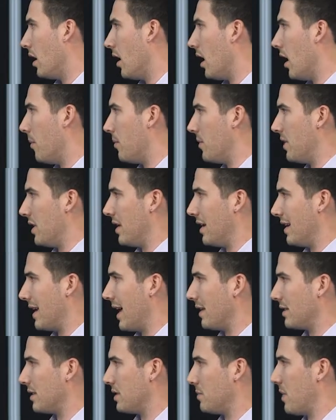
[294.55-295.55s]
The
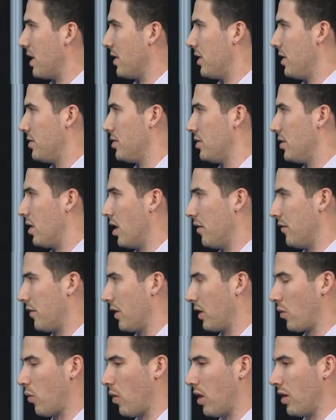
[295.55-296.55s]
analysis methods are not
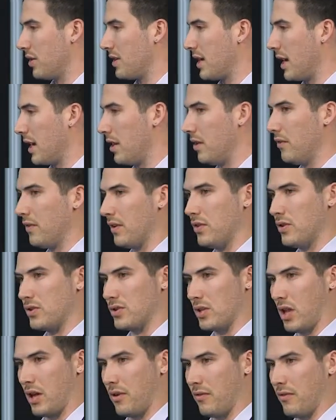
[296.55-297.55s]
very quantitative, and there's
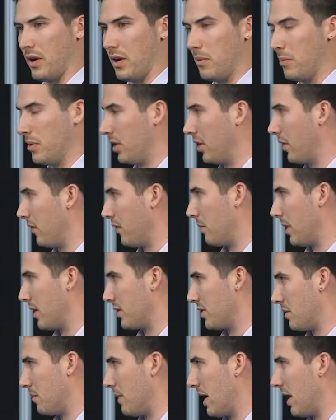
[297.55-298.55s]
a lot of variability from
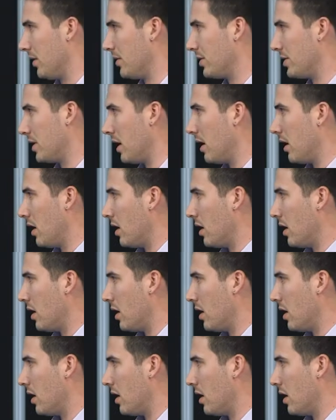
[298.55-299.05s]
mouse to mouse.